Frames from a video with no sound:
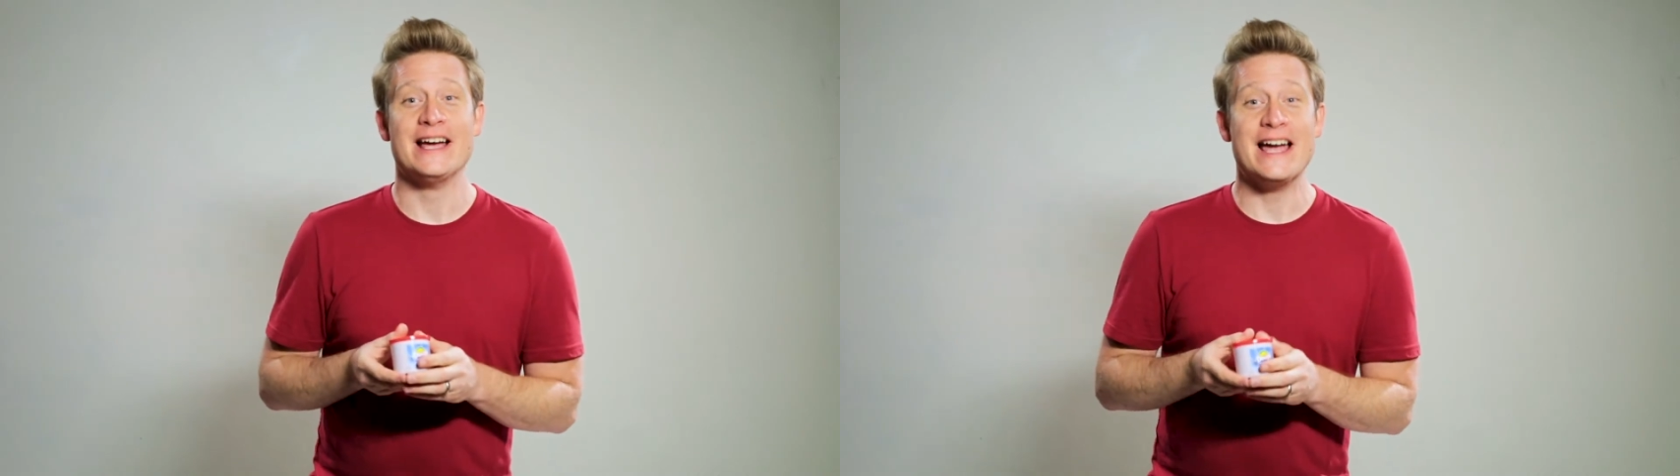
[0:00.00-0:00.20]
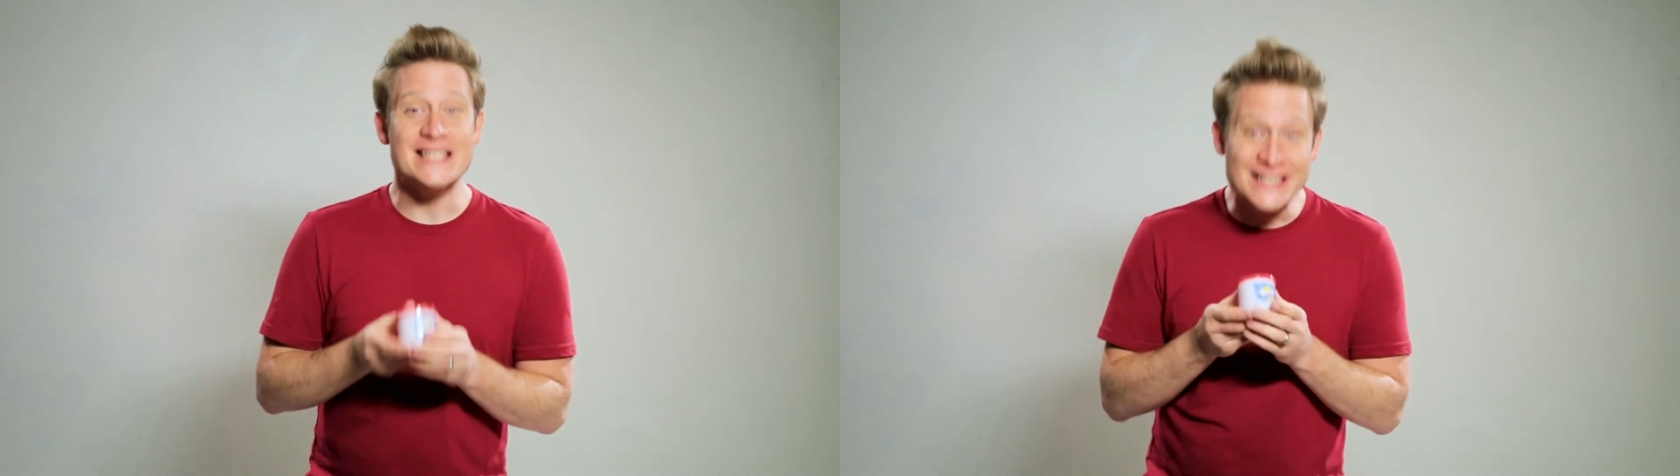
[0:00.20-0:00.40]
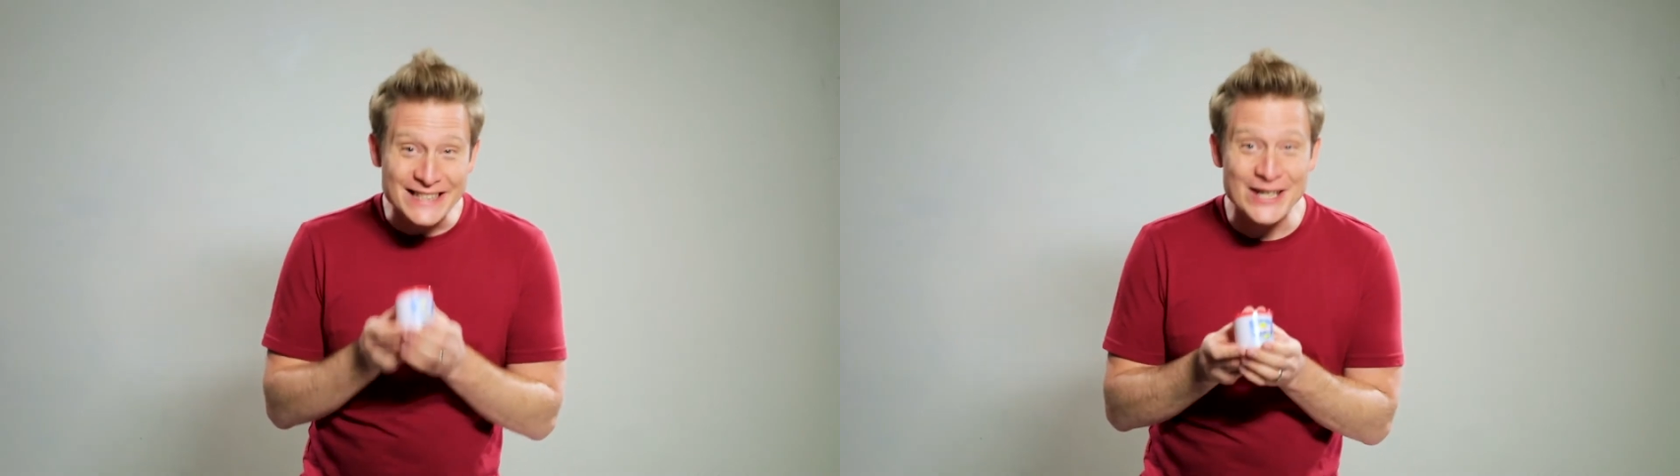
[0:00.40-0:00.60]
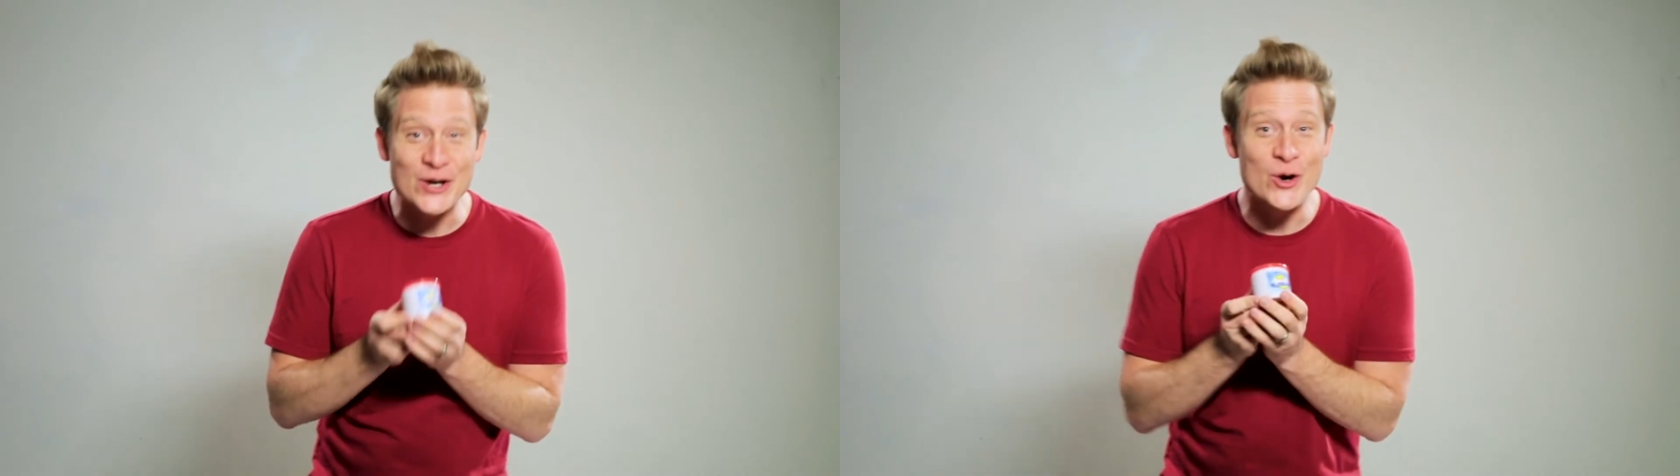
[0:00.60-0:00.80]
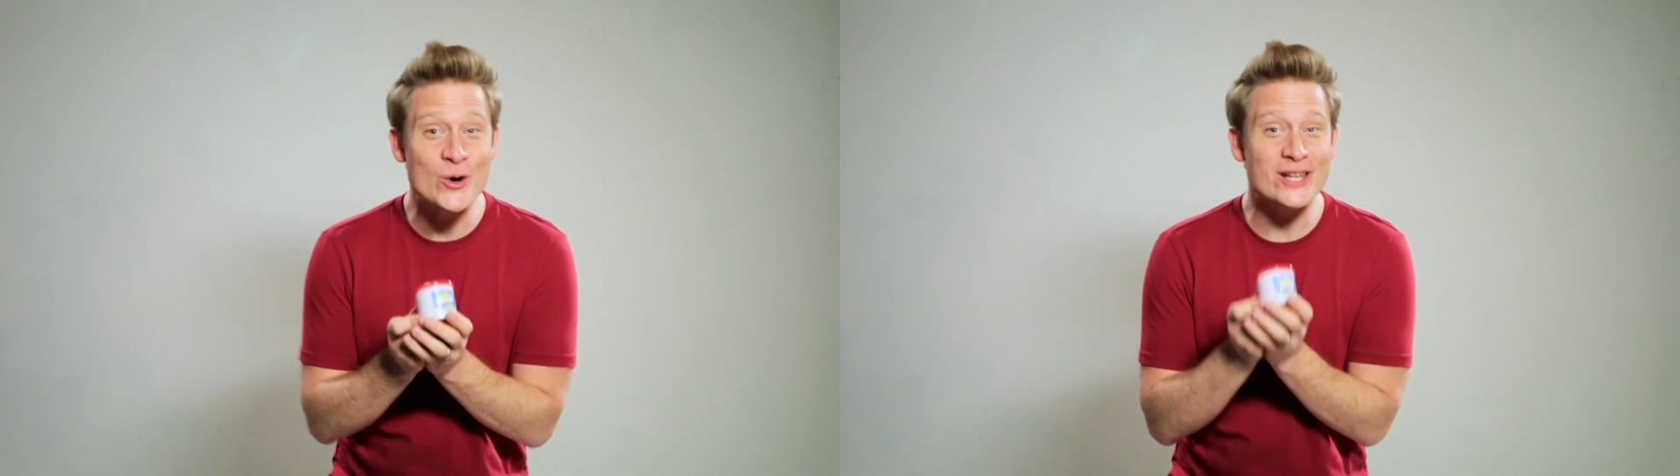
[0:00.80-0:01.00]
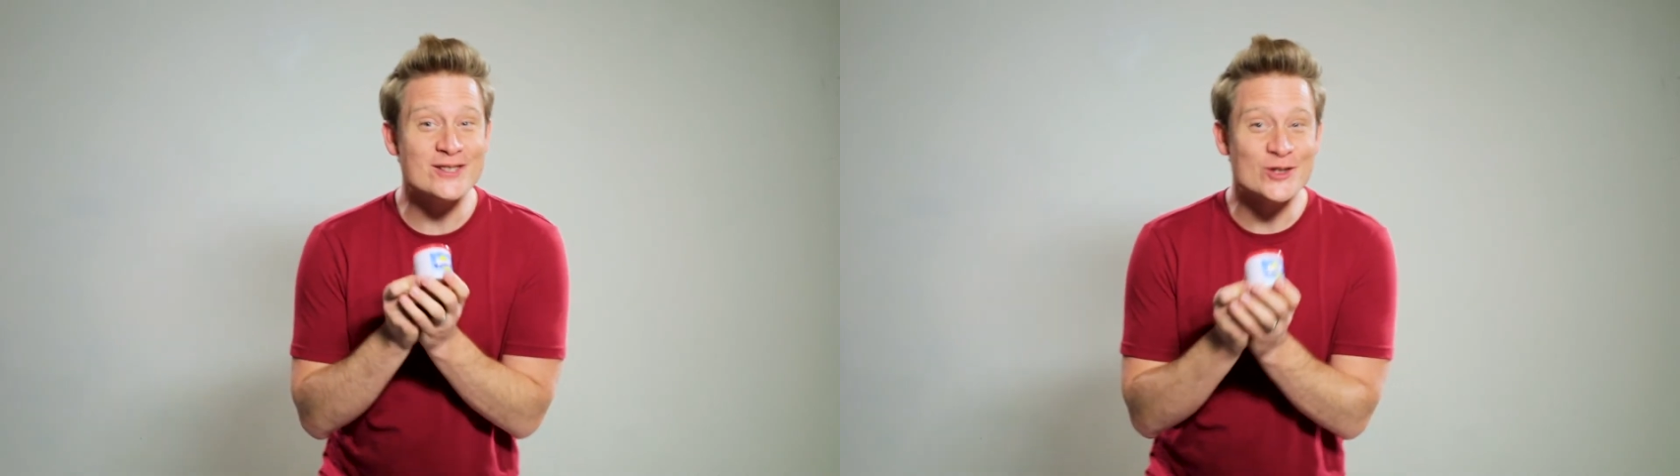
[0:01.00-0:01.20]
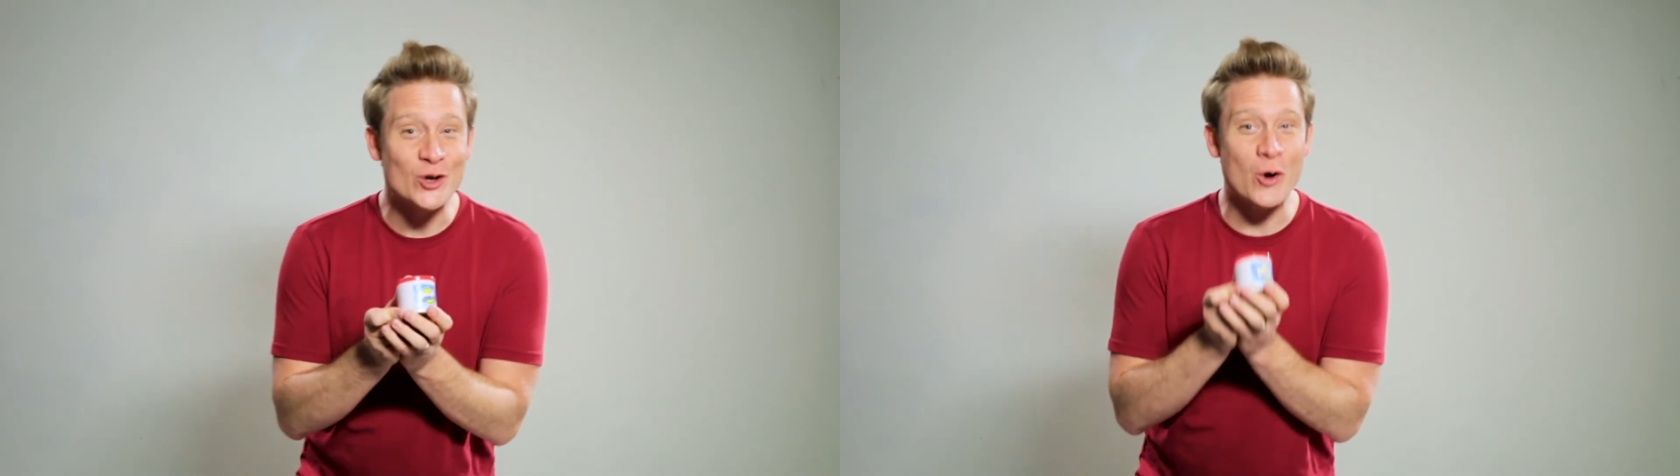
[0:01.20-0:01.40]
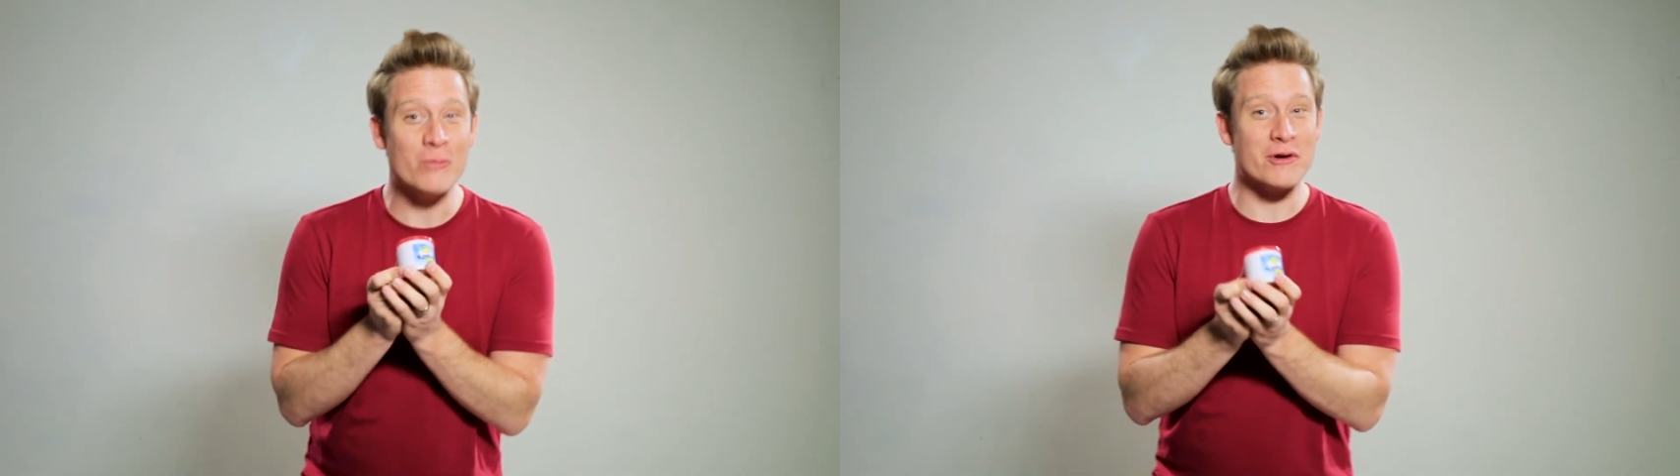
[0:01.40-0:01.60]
and see who can sculpt